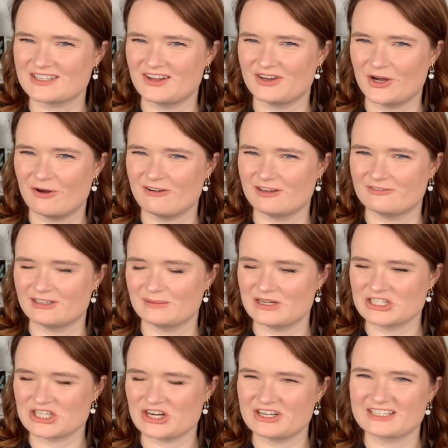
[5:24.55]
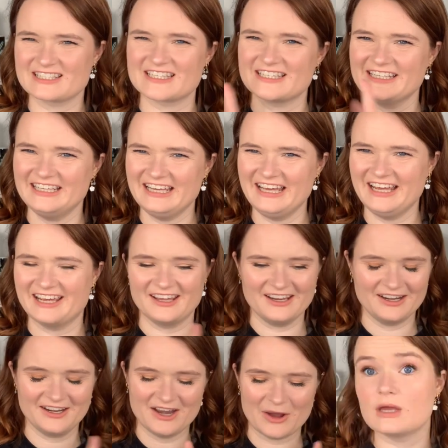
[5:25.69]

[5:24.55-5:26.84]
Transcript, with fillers: Y'all know how I feel about sharks. No.